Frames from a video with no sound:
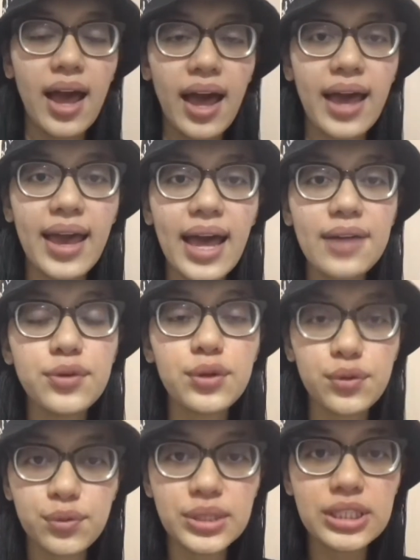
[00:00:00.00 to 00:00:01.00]
I had
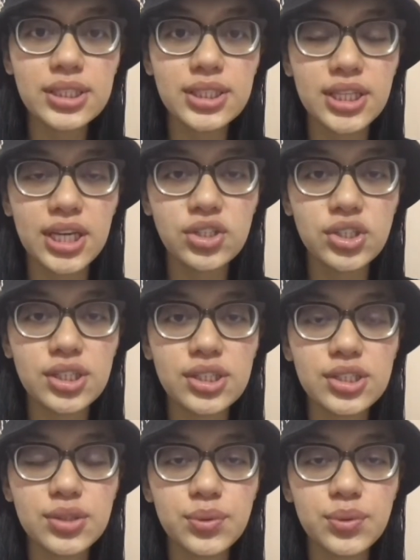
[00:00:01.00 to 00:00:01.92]
3 stages